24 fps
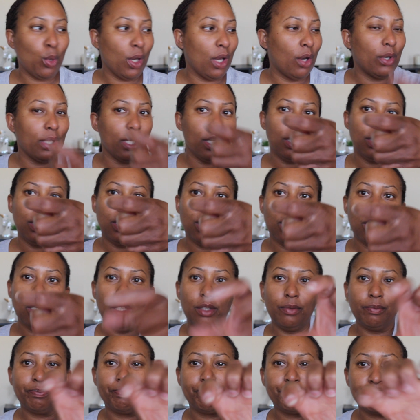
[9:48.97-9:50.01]
well in
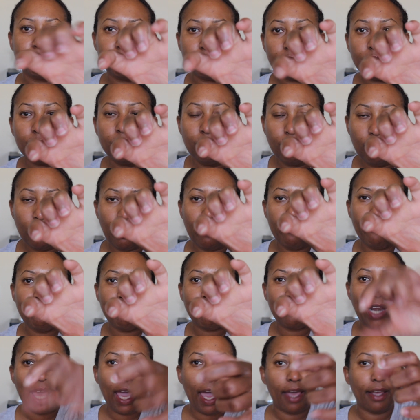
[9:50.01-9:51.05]
the
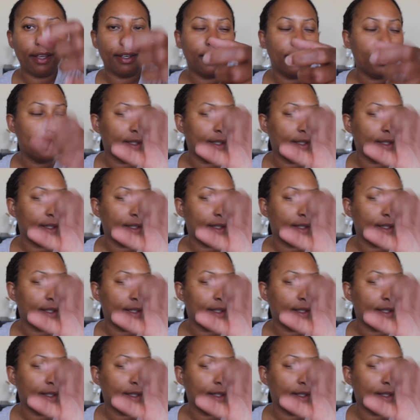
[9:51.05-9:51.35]
flat